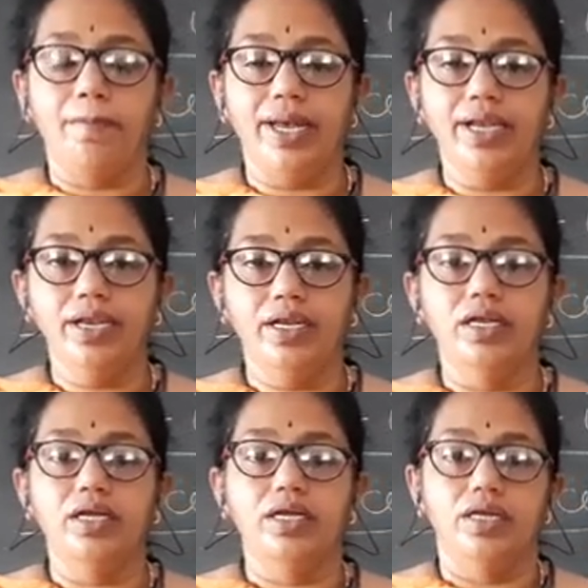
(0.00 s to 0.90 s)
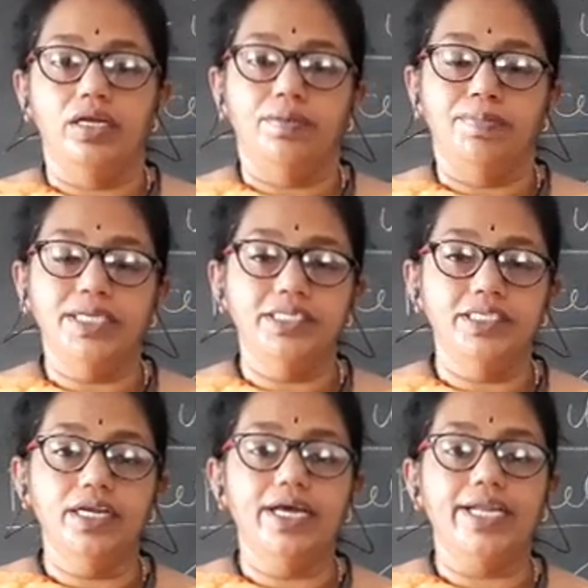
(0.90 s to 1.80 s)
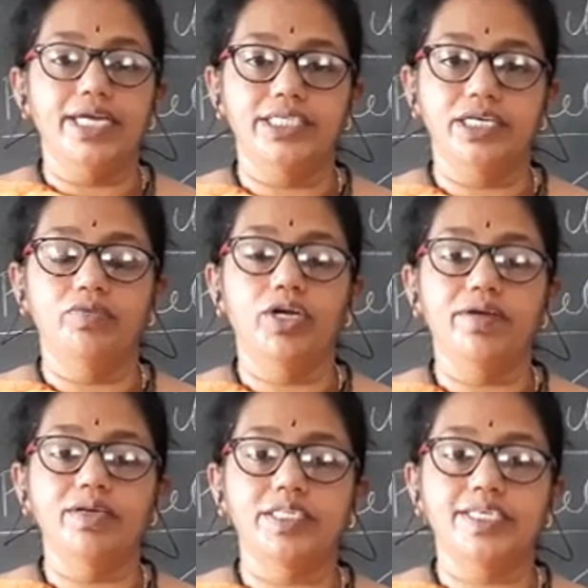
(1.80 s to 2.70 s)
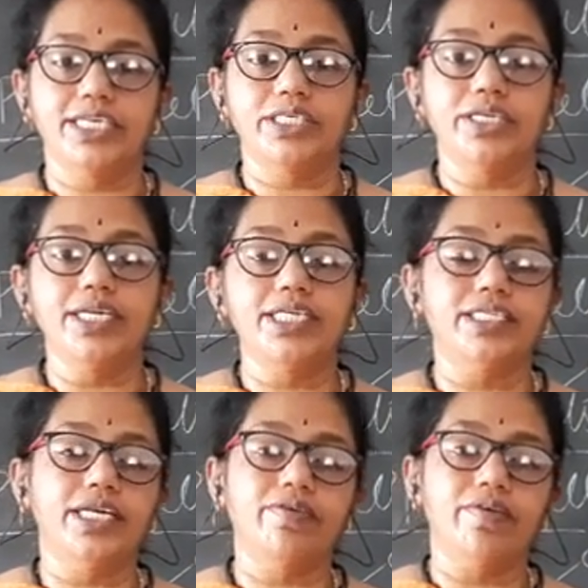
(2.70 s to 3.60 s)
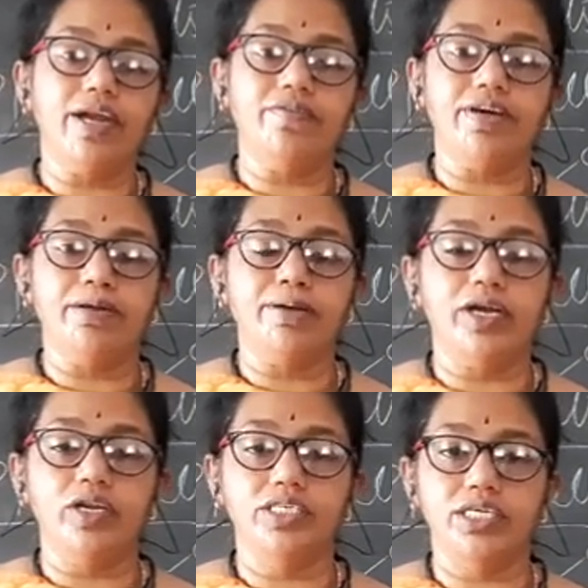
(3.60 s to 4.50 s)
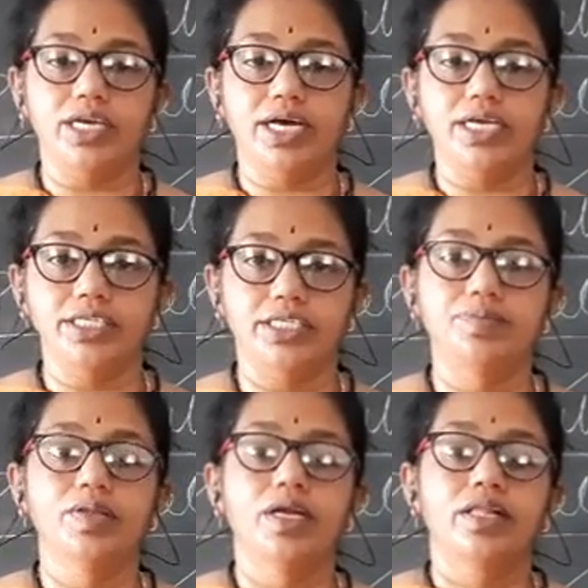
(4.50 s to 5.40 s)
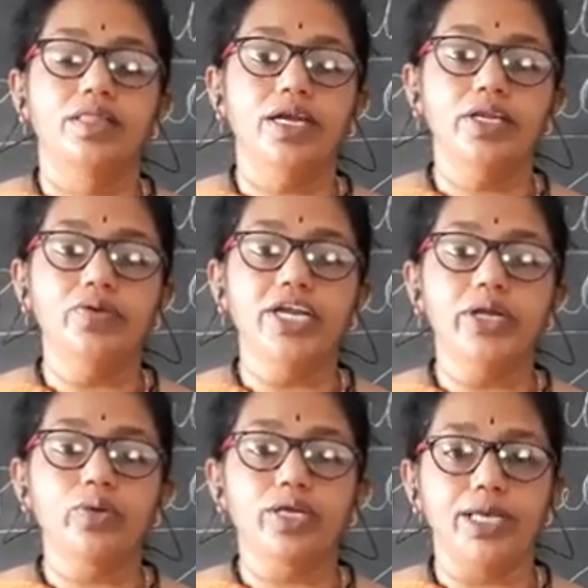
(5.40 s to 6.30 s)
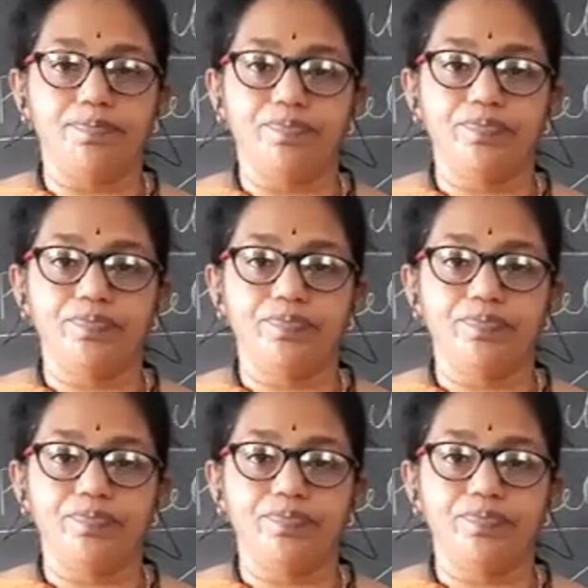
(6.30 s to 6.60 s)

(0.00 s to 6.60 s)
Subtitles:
pen, pencil, eraser, whatever stationery is required for a biology class, that you need to keep.